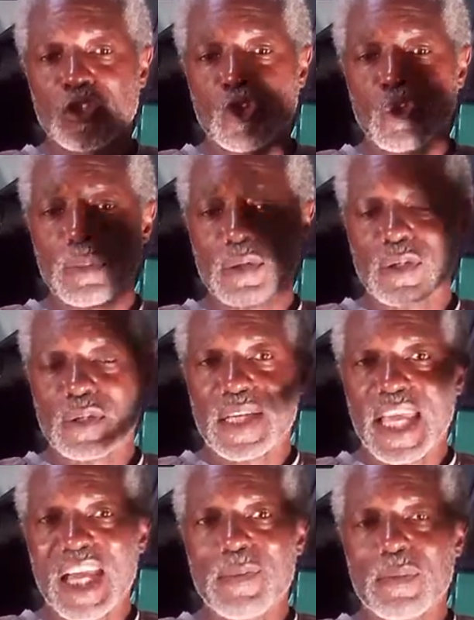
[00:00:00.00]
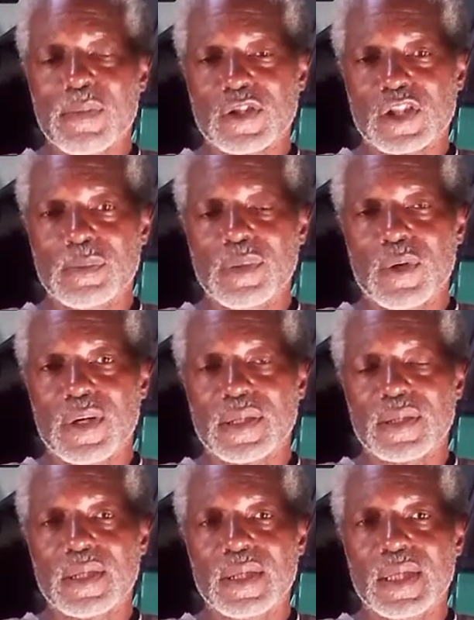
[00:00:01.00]
tubular K member support
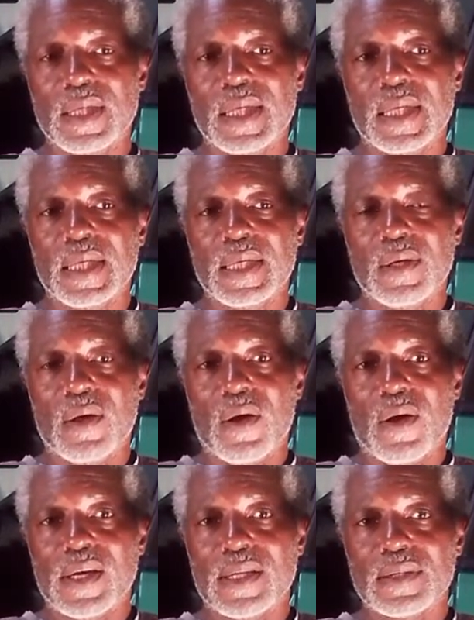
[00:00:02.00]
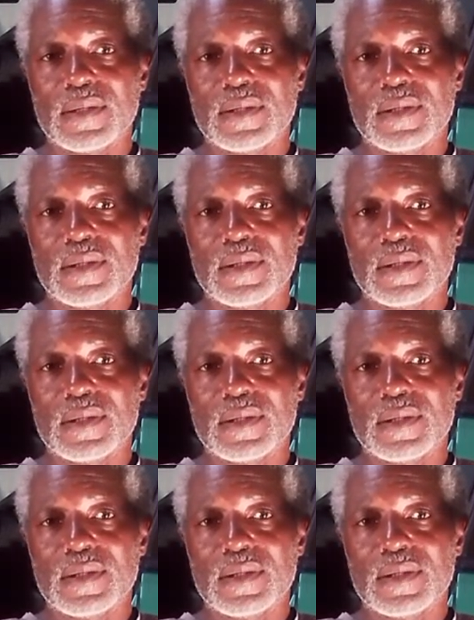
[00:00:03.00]
on it.